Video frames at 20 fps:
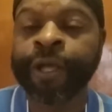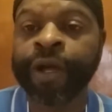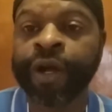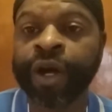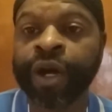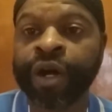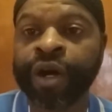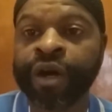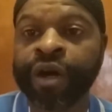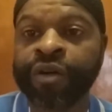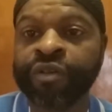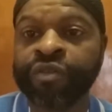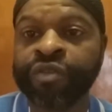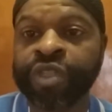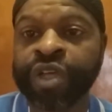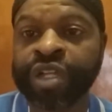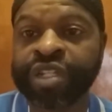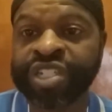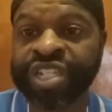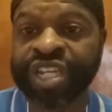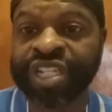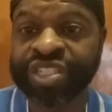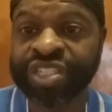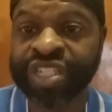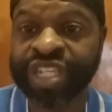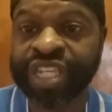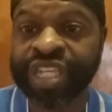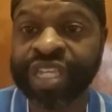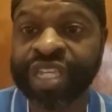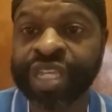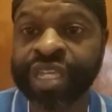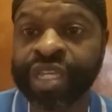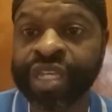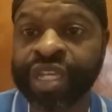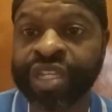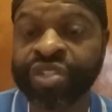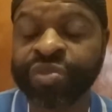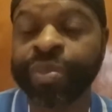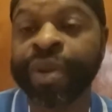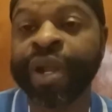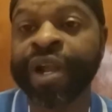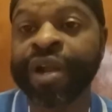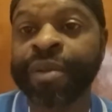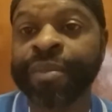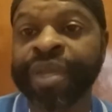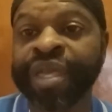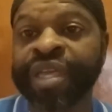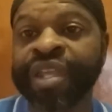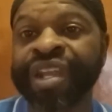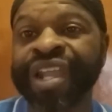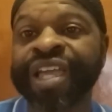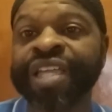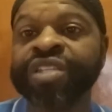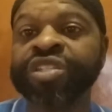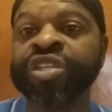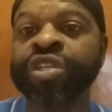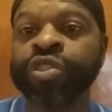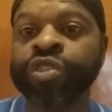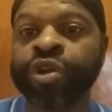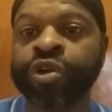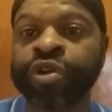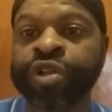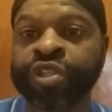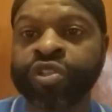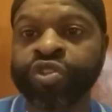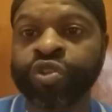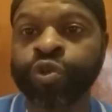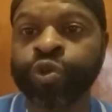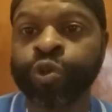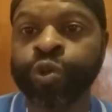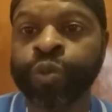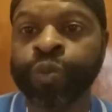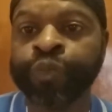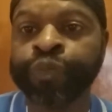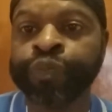of the Tuskegee experiment in 1932,